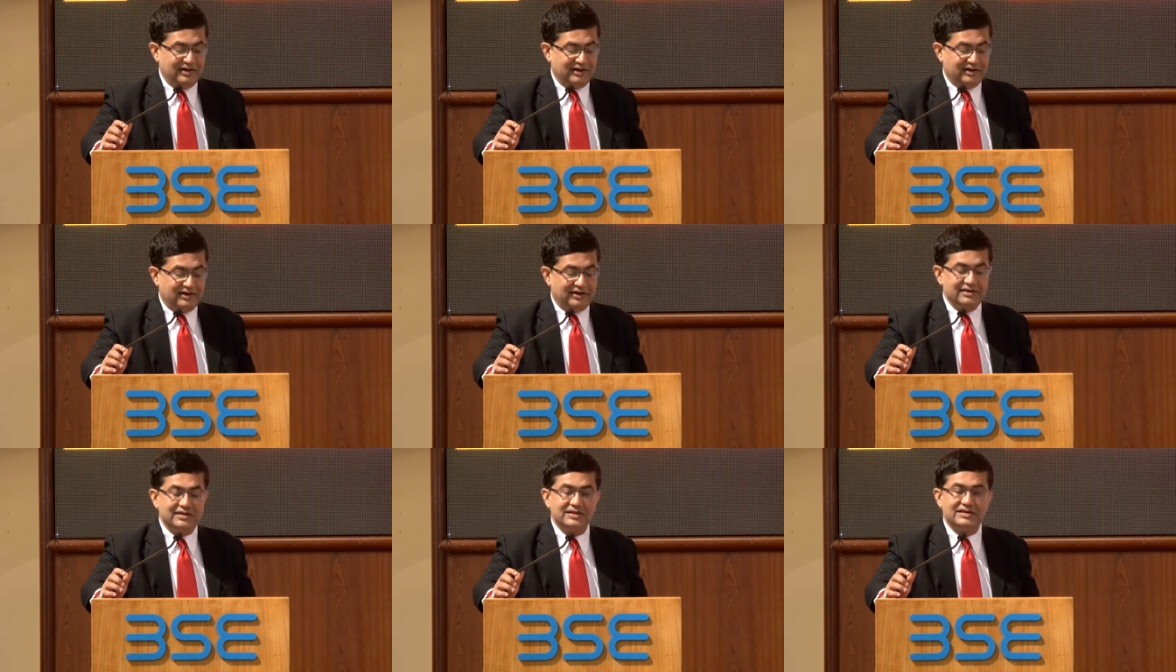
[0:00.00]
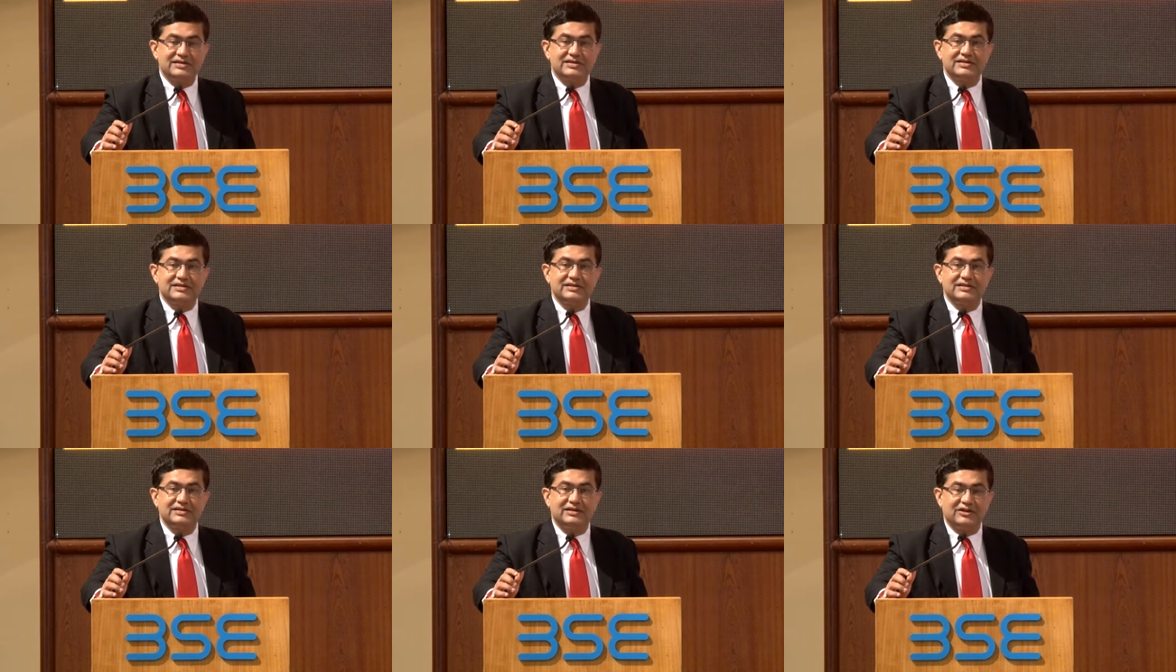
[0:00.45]
on
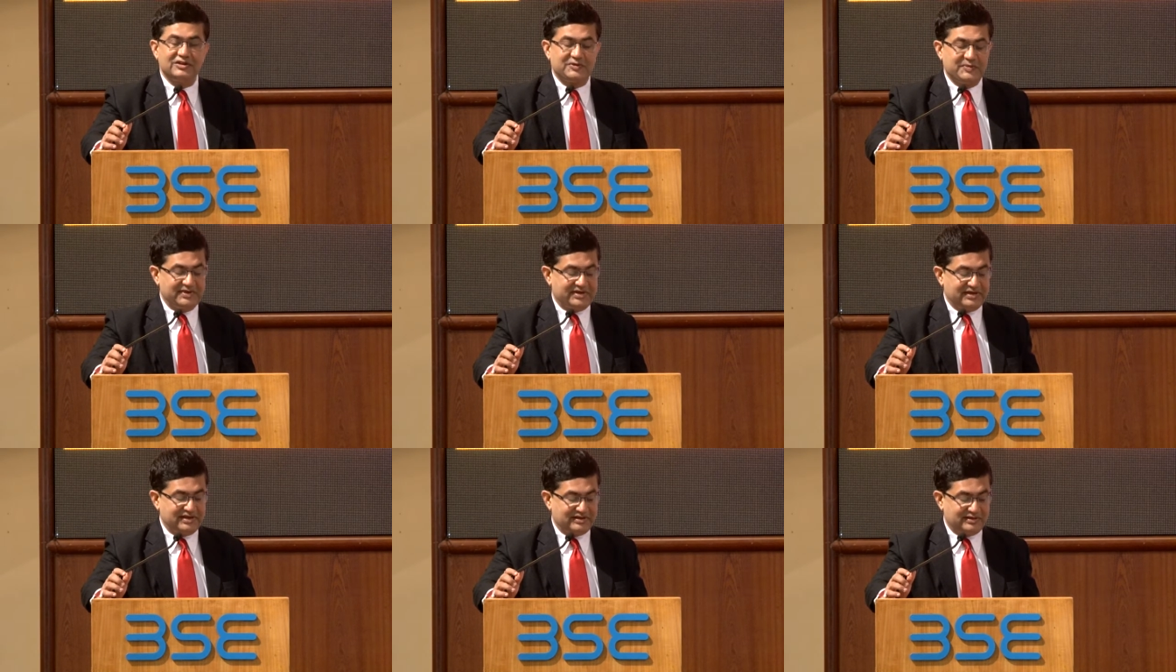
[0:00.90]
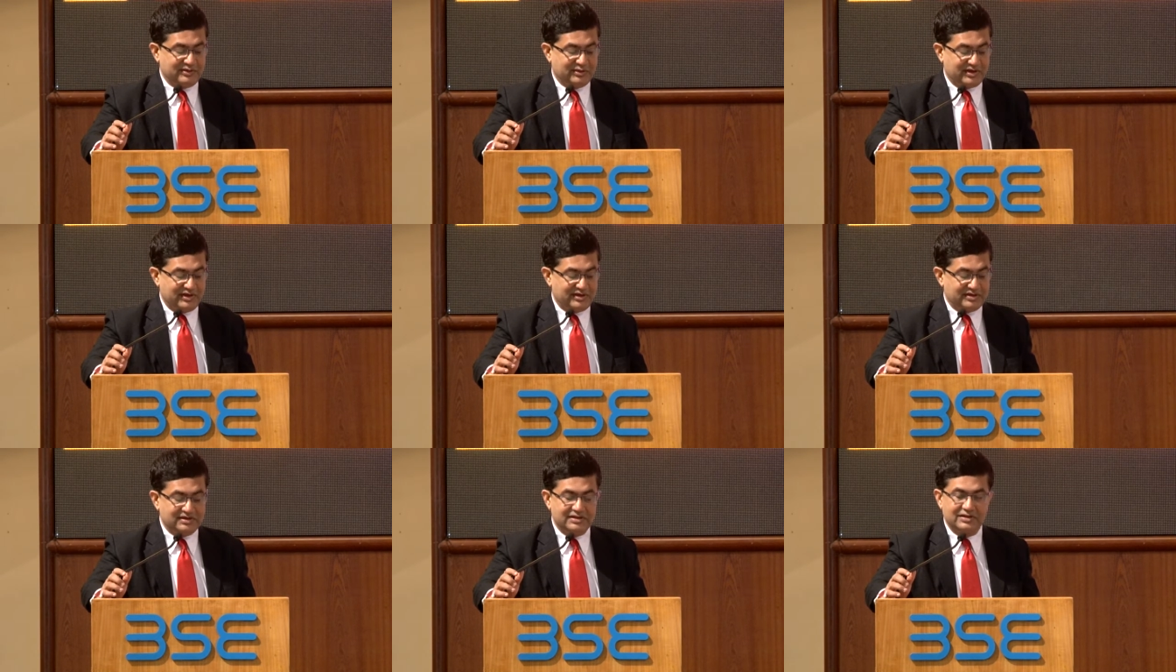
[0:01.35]
this auspicious
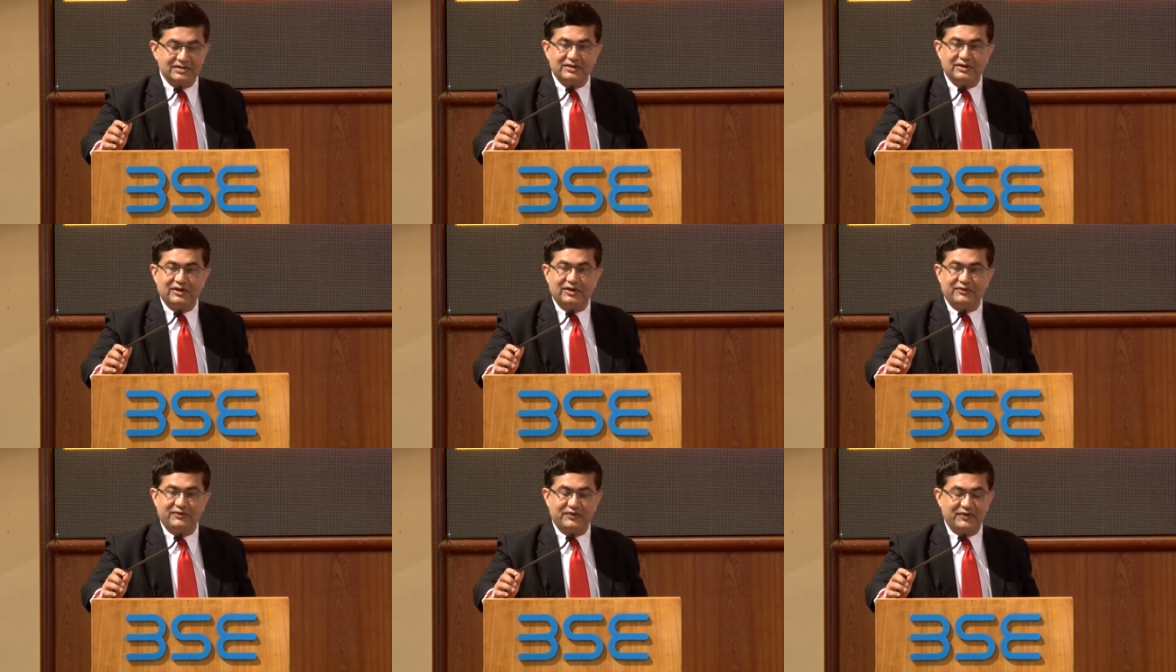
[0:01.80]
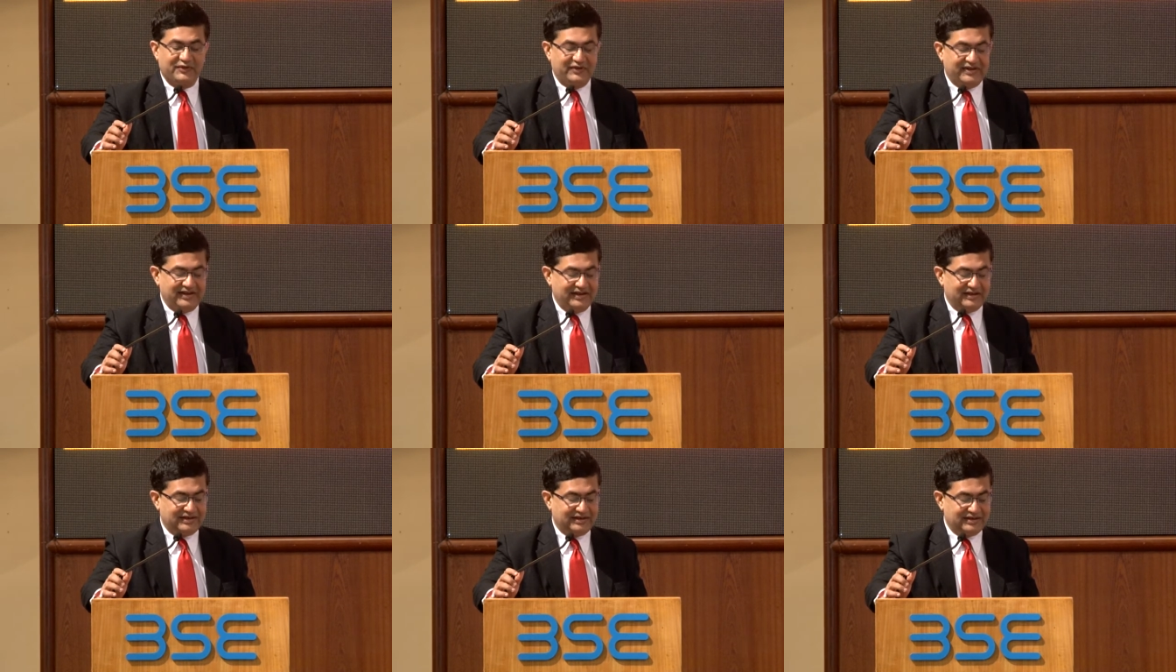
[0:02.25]
occasion of
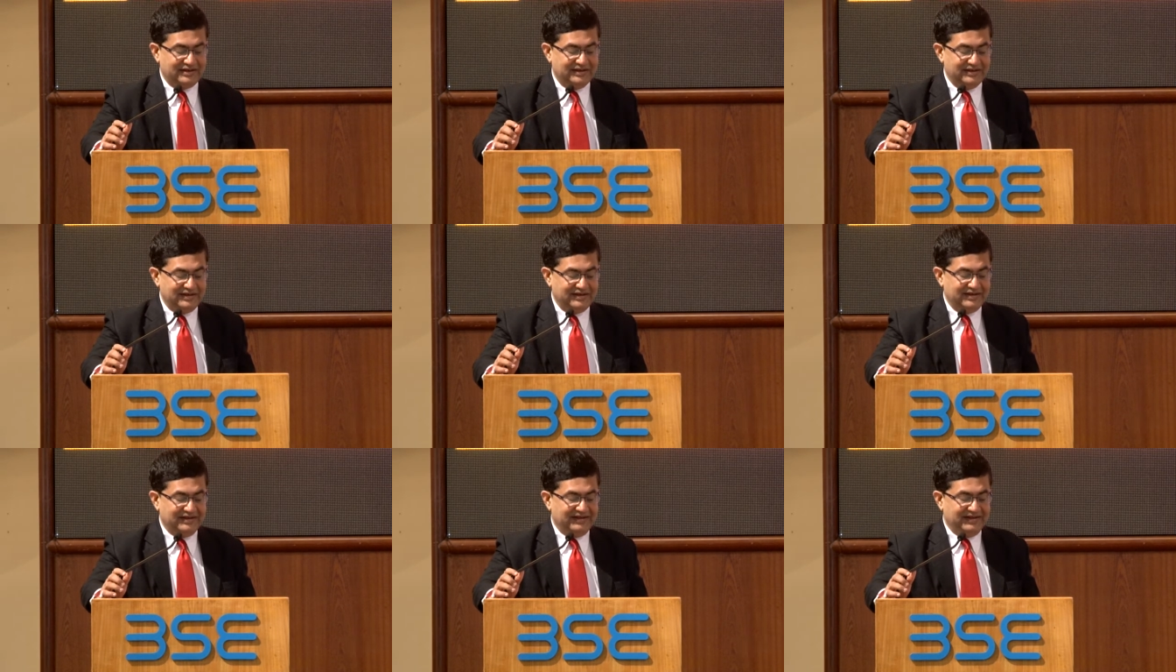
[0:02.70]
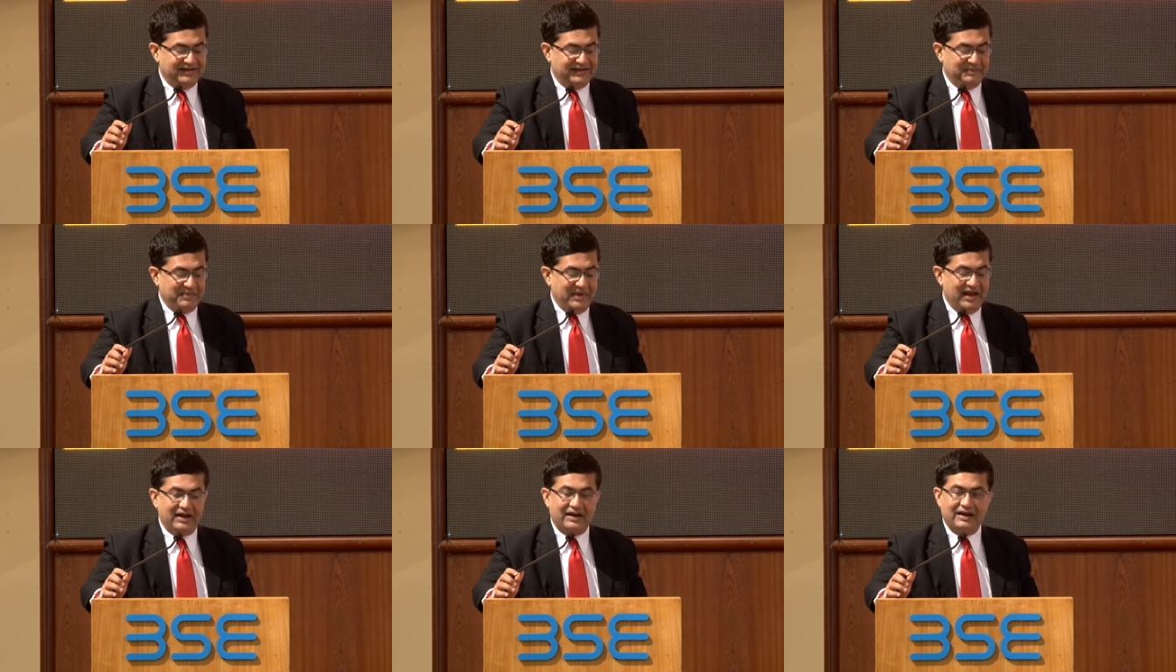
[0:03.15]
50th uh, bell